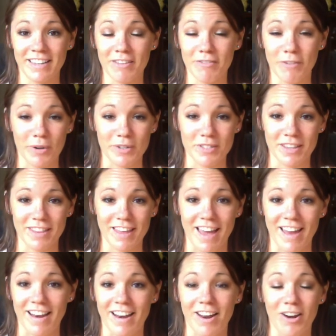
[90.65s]
Focus on
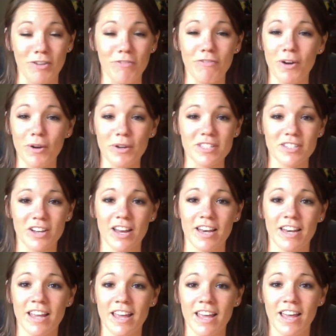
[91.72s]
that. Are you focused on,
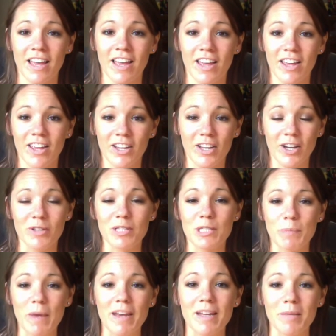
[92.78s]
you know,
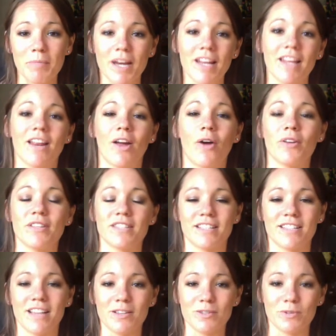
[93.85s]
spending money to go to
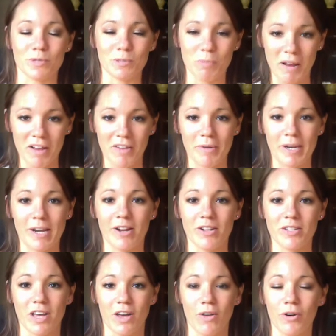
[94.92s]
success school, spending money on a
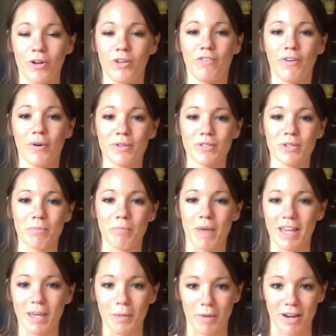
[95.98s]
hotel, or are you focused on
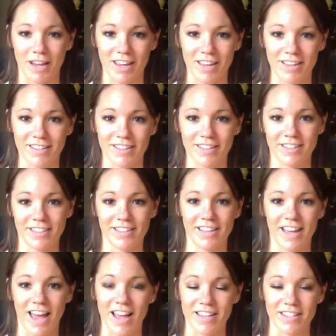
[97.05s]
making money
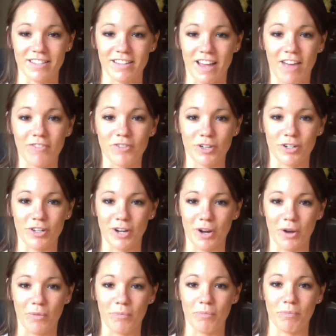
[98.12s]
at, after, you
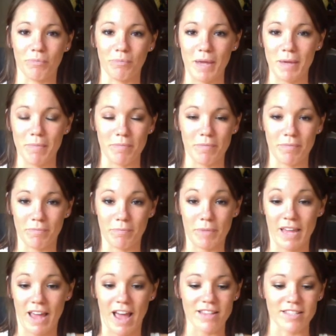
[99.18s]
know, being
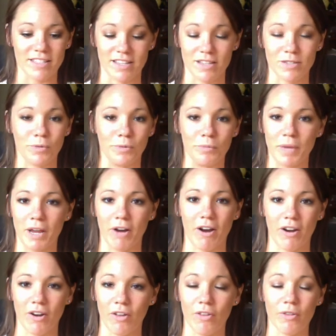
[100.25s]
being at success school and being
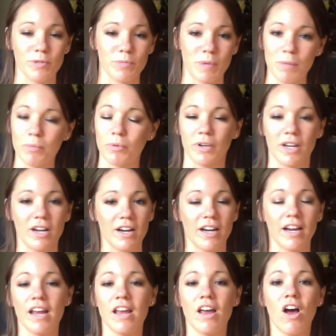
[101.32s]
around all those people and
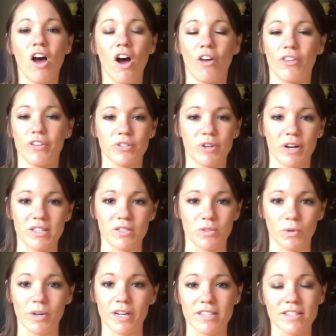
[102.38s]
hearing all these great
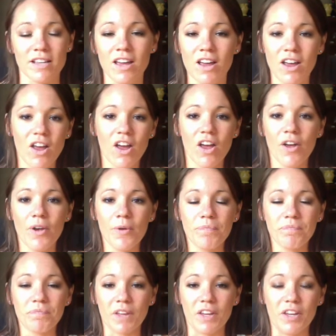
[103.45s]
stories?
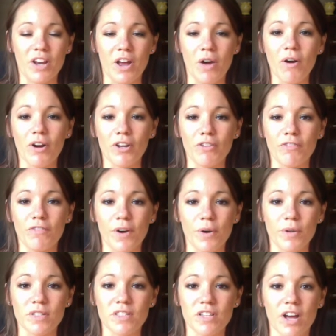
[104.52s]
You know, are you
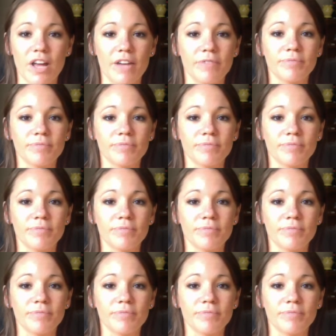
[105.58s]
focused on